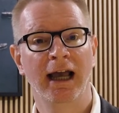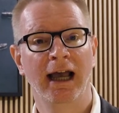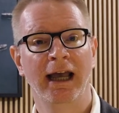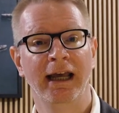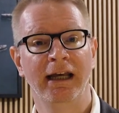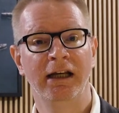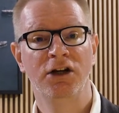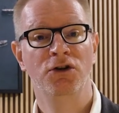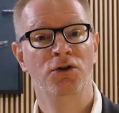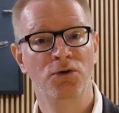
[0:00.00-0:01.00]
a
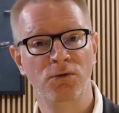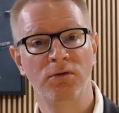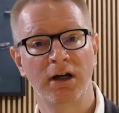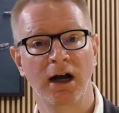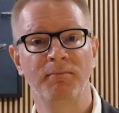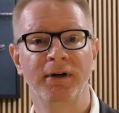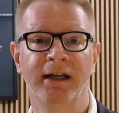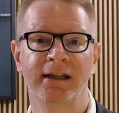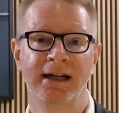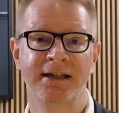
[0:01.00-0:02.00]
new
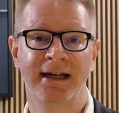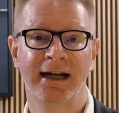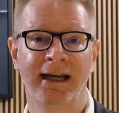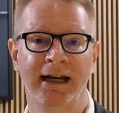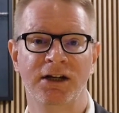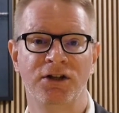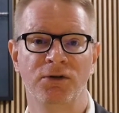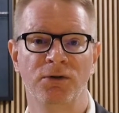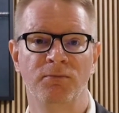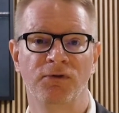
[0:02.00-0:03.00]
company that is dedicated
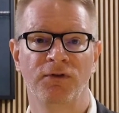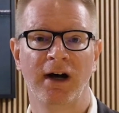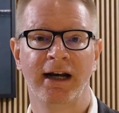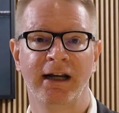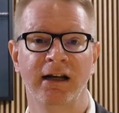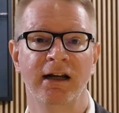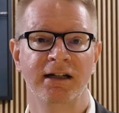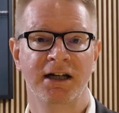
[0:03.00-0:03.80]
to providing